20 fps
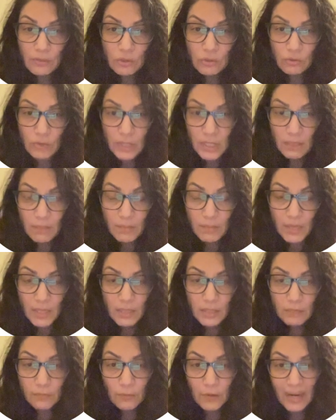
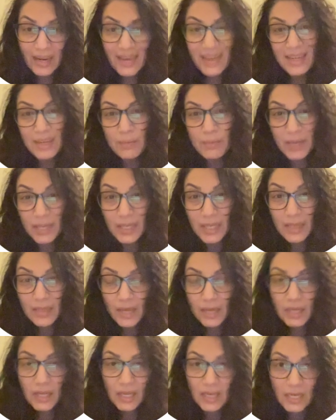treatment for anybody
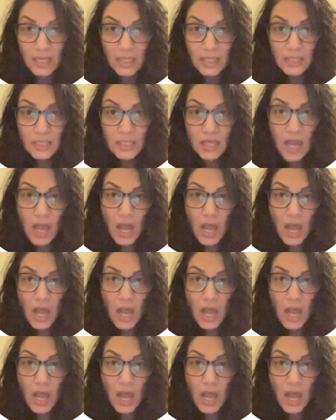that is